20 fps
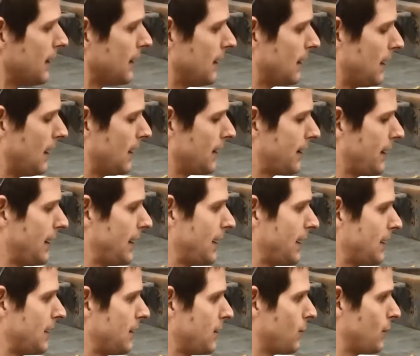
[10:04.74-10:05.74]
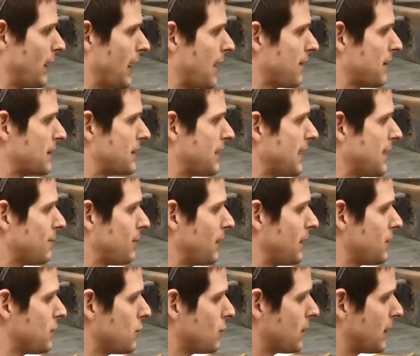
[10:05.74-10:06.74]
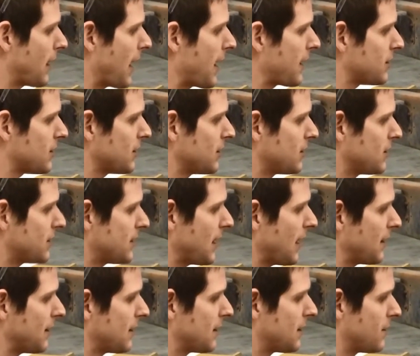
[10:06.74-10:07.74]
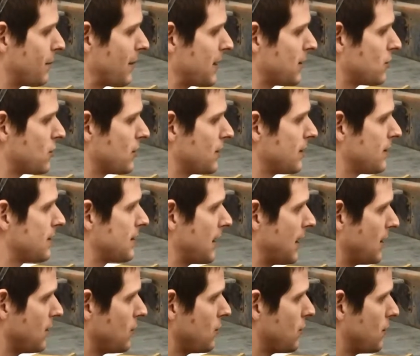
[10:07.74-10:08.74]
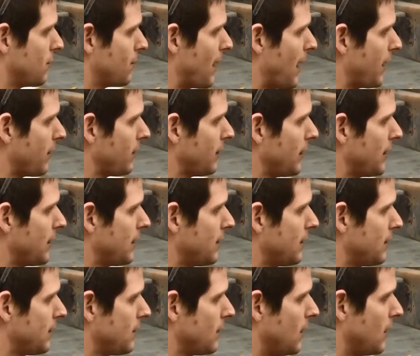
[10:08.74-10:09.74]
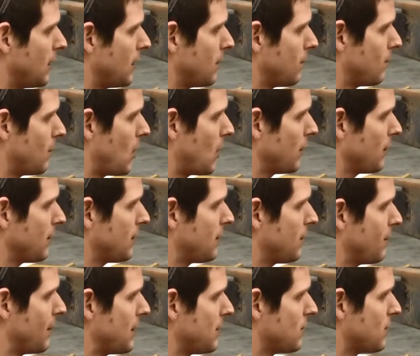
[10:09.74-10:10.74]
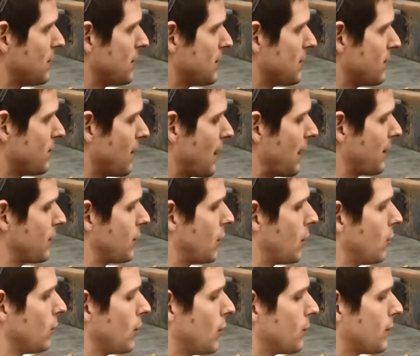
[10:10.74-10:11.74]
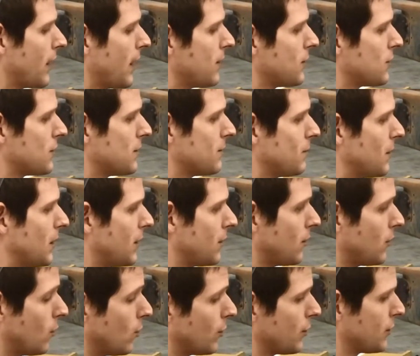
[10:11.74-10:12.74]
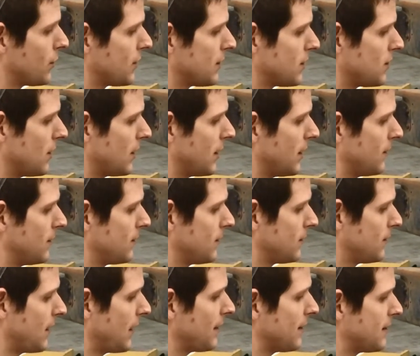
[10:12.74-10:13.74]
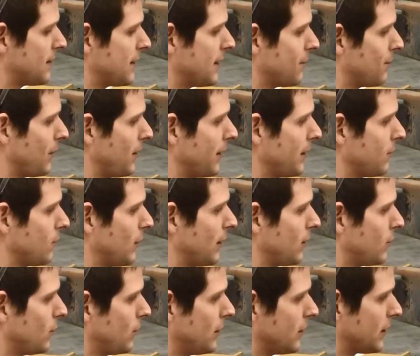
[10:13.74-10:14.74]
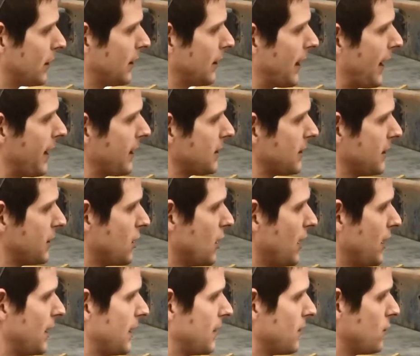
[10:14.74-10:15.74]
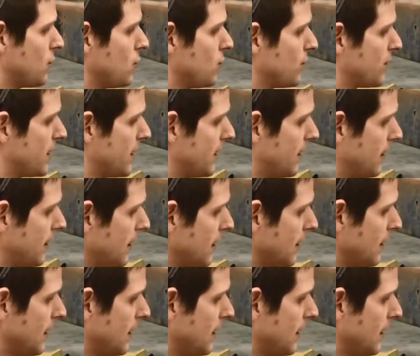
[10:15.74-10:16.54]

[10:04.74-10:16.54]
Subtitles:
Again, we have the template. You could actually just take the dimensions and you could manually mark the dimensions and find your hole location, or you can take the template and we're going to actually cut it and use it.